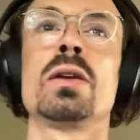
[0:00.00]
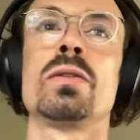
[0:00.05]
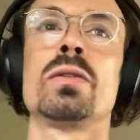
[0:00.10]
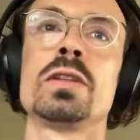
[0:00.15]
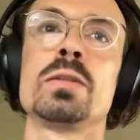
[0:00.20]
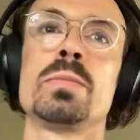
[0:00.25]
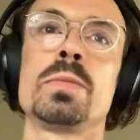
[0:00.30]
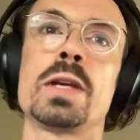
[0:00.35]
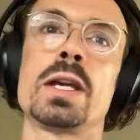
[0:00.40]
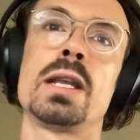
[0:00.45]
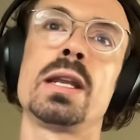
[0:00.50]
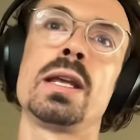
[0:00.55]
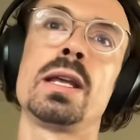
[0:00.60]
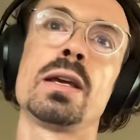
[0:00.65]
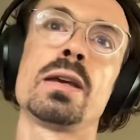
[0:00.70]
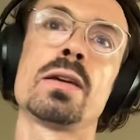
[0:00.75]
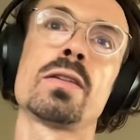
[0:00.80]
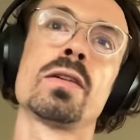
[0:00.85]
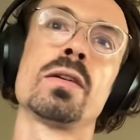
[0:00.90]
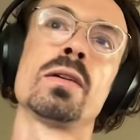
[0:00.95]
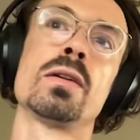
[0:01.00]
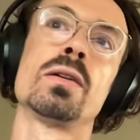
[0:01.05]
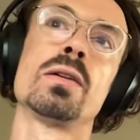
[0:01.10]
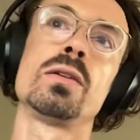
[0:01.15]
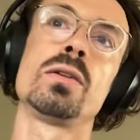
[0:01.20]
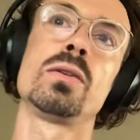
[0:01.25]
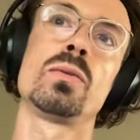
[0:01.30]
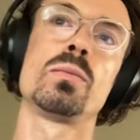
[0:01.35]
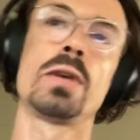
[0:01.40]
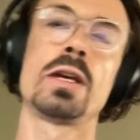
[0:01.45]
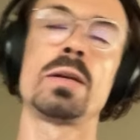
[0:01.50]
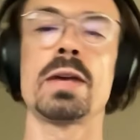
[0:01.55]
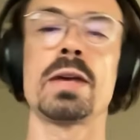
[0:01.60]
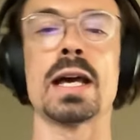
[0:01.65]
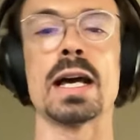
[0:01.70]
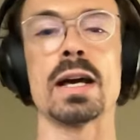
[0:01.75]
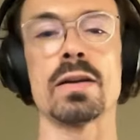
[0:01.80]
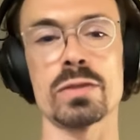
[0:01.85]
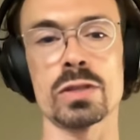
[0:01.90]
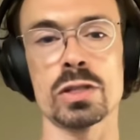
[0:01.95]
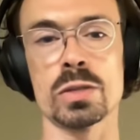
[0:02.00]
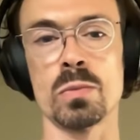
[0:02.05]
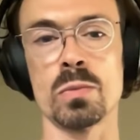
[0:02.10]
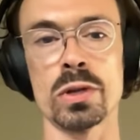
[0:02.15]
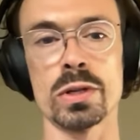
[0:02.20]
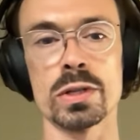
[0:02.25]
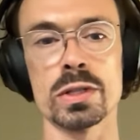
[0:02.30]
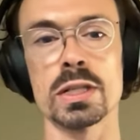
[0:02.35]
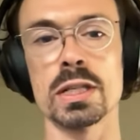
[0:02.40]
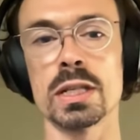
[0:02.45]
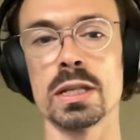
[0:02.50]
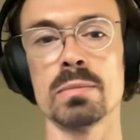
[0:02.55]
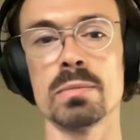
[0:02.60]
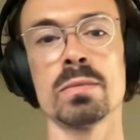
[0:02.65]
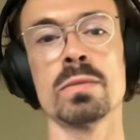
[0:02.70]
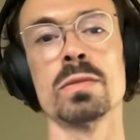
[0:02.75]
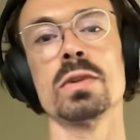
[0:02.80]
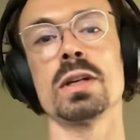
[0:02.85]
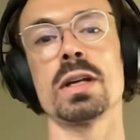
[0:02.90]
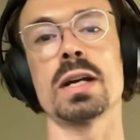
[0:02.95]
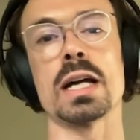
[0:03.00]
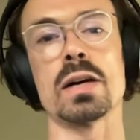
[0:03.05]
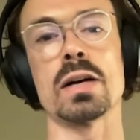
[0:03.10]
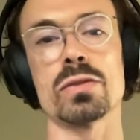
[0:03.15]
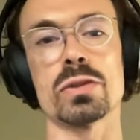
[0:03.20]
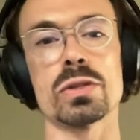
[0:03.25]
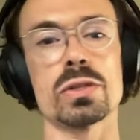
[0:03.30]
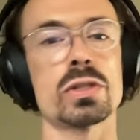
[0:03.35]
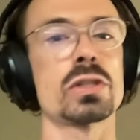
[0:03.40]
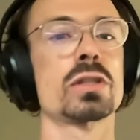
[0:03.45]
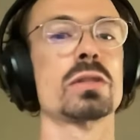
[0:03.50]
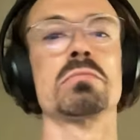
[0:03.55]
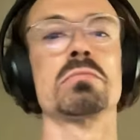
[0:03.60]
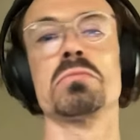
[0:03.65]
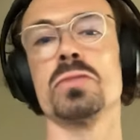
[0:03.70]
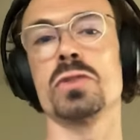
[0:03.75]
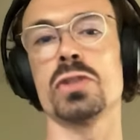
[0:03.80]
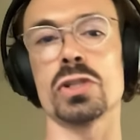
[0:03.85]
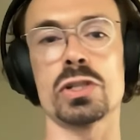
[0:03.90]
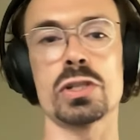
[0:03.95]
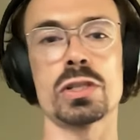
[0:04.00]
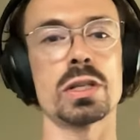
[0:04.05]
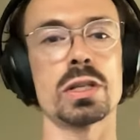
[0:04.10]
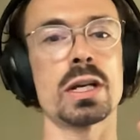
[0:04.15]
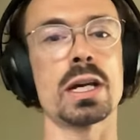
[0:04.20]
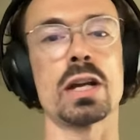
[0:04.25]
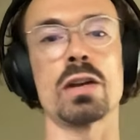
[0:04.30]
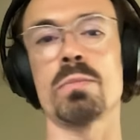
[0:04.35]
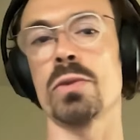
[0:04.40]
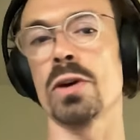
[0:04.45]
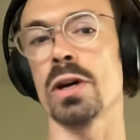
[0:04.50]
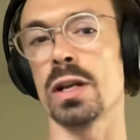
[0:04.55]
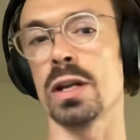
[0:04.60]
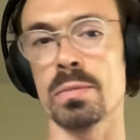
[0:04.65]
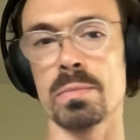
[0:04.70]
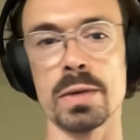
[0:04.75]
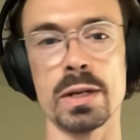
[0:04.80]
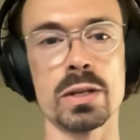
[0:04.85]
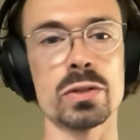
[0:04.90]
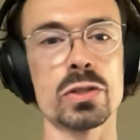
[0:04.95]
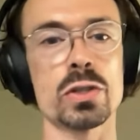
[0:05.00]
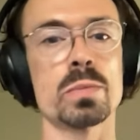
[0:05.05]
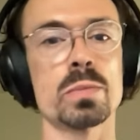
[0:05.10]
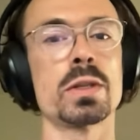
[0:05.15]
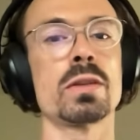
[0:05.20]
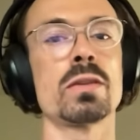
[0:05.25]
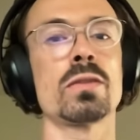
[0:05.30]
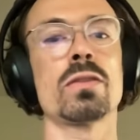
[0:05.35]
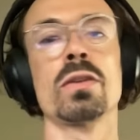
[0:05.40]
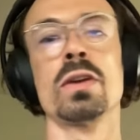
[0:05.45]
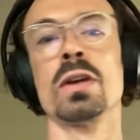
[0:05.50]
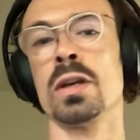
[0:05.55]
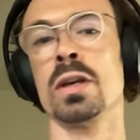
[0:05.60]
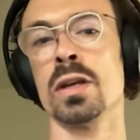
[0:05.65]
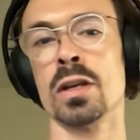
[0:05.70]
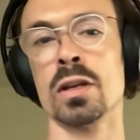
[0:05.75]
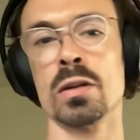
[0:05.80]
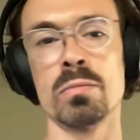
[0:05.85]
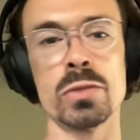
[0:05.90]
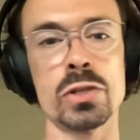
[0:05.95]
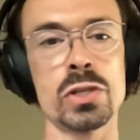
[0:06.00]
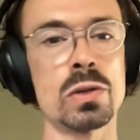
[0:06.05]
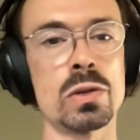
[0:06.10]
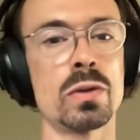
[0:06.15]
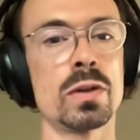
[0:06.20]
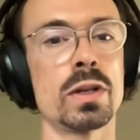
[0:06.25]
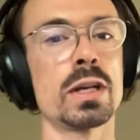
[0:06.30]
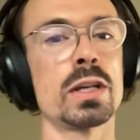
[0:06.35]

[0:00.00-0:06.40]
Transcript: in the beginning, you maybe have a smaller team that covers just the kind of product management, machine learning